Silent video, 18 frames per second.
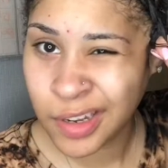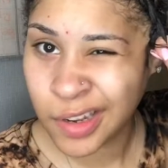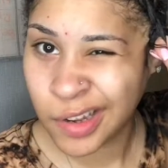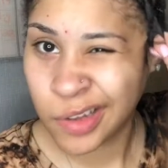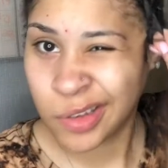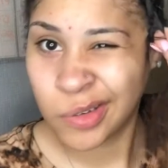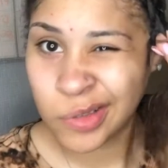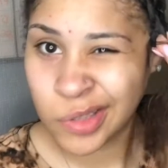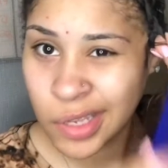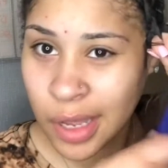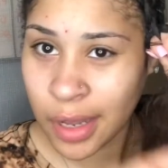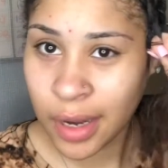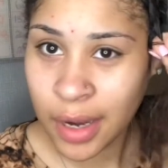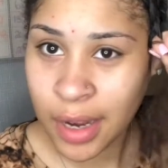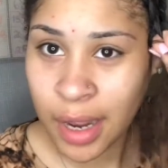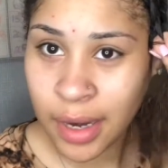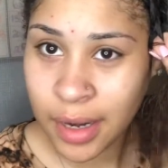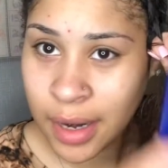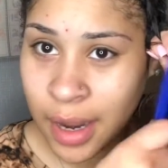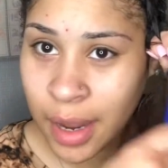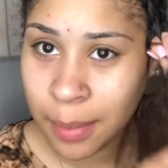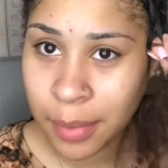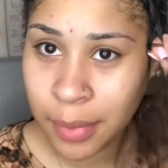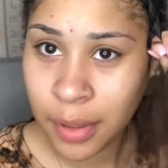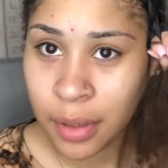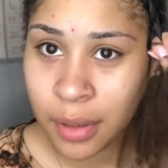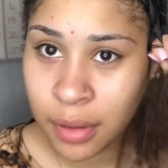You see how they got
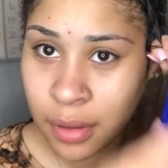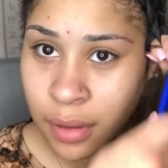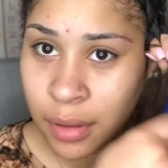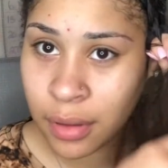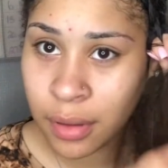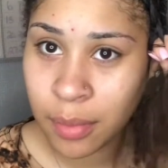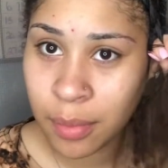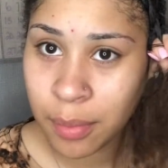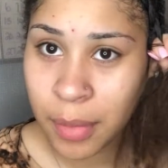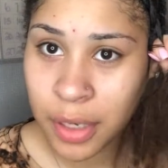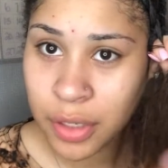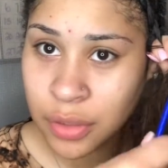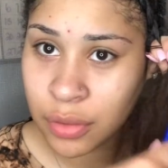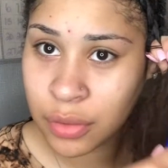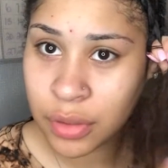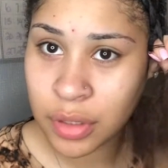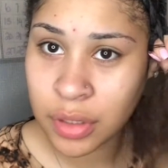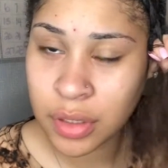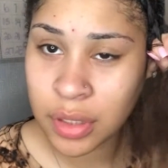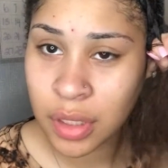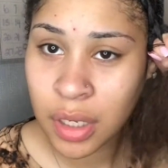nappy? Make sure you just